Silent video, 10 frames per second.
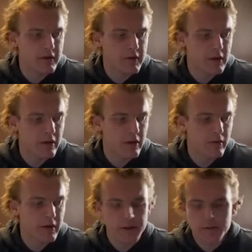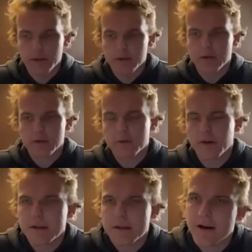I don't know what your experience is
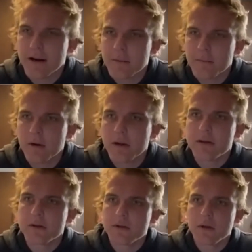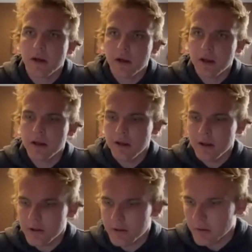like talking, but like this is like,
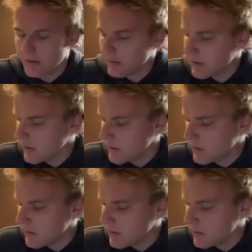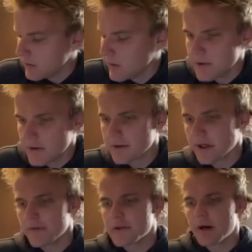you know, we've just
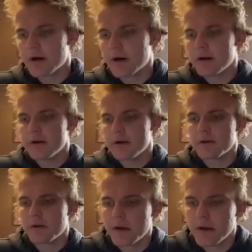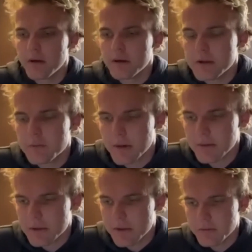kind of started into your story, you know, and it's
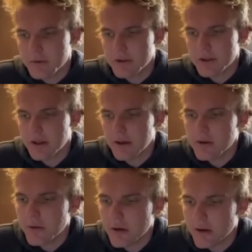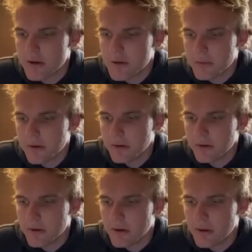probably just, we're just getting into it. It's
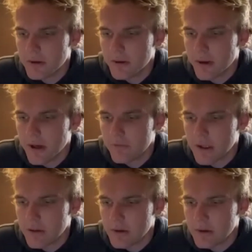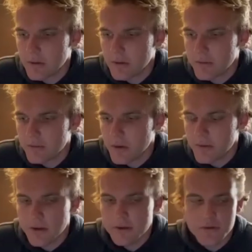been, I don't know, half hour or 40
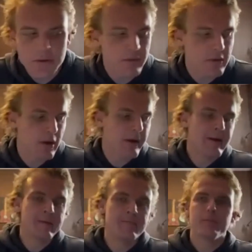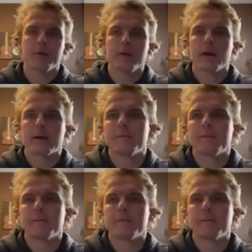minutes or something, but like,